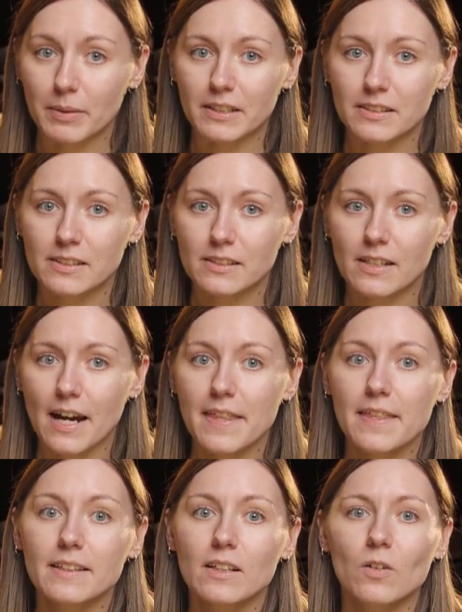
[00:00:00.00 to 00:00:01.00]
because
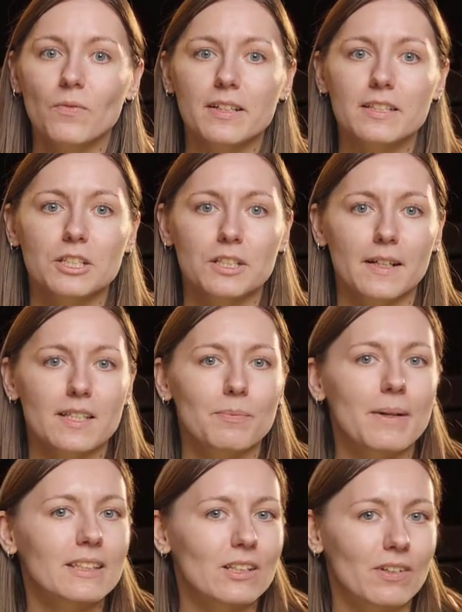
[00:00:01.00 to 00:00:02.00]
I think the conversation gets
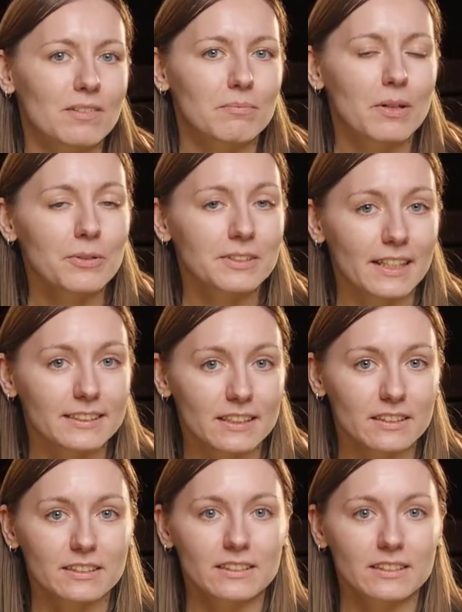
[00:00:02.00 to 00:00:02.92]
better when both sides